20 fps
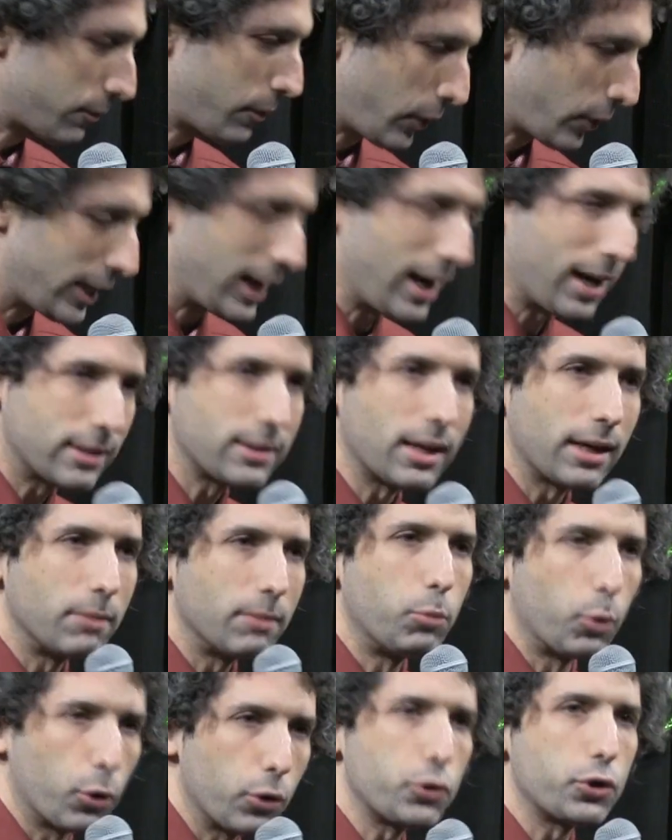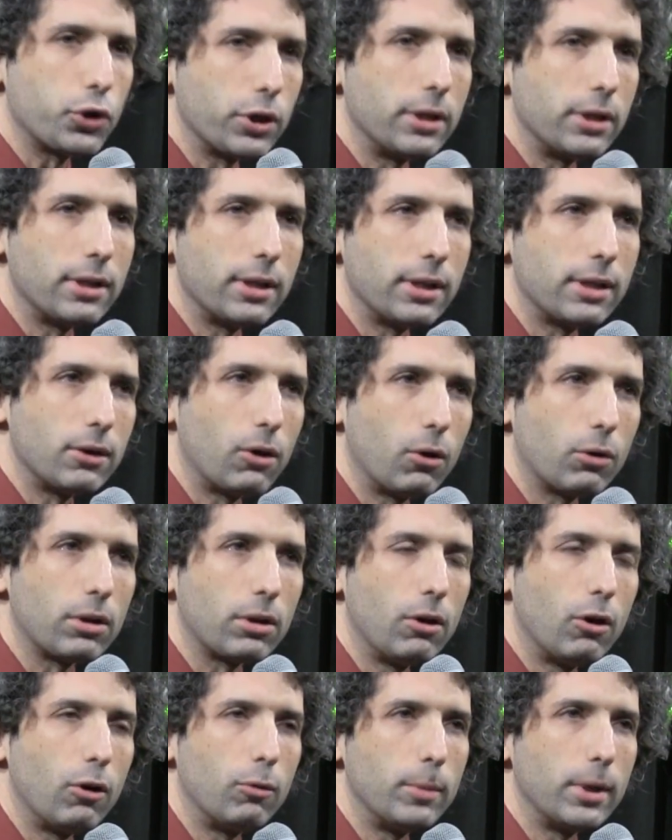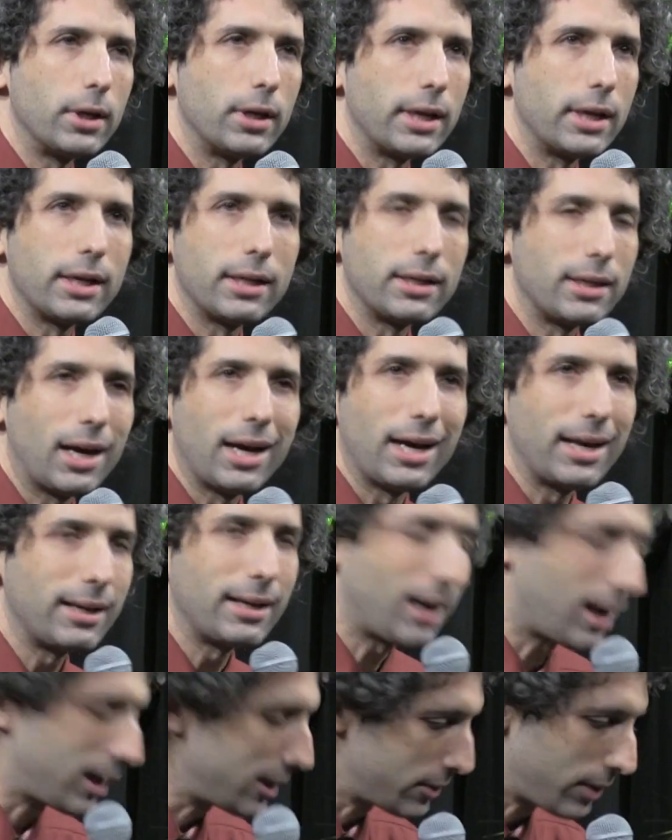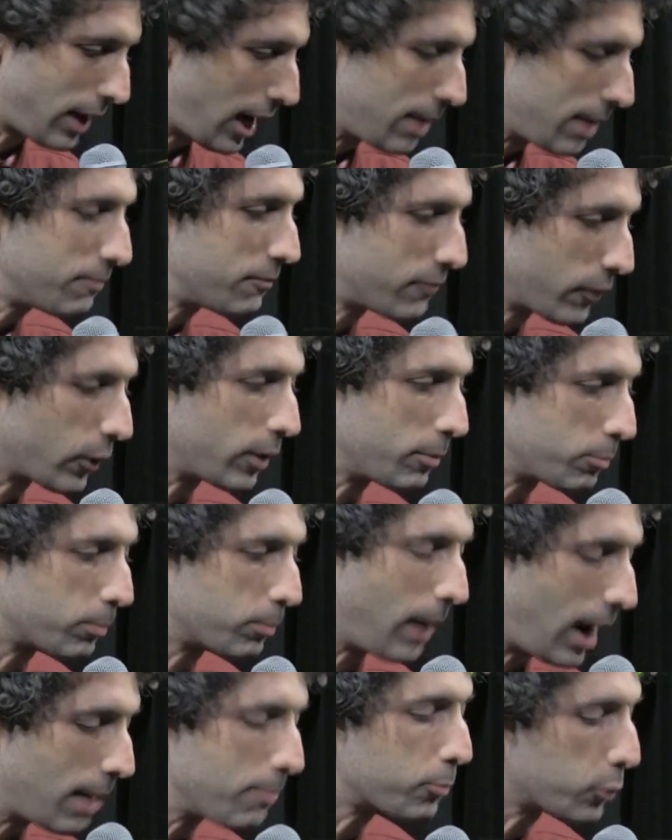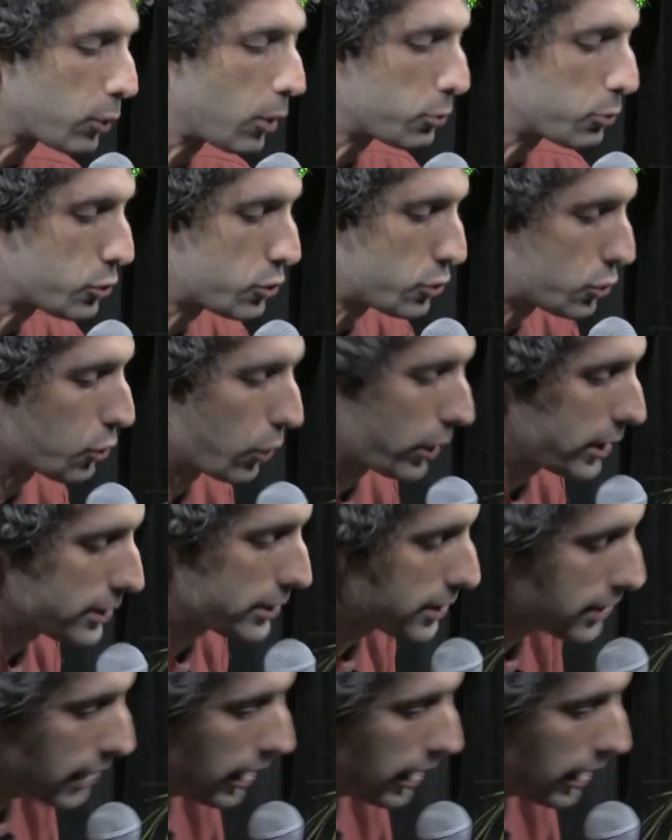very anti-abortion in Oklahoma, and I'm pro-choice.